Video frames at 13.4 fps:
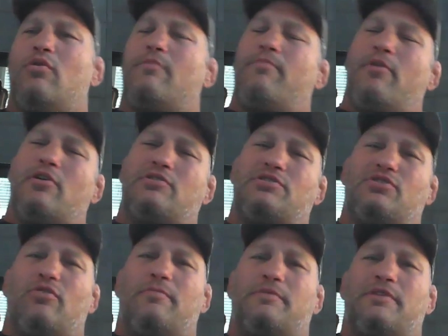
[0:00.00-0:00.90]
or
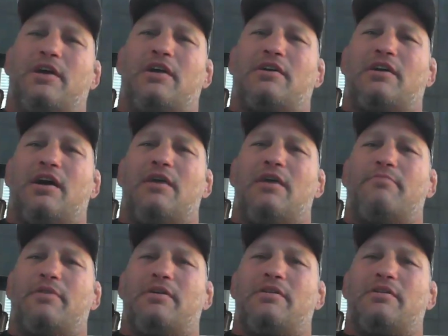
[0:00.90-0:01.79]
BarnesandNoble.com,
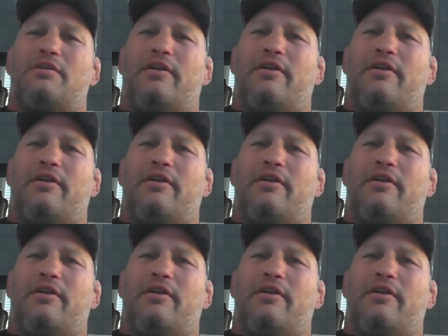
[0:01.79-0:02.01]
but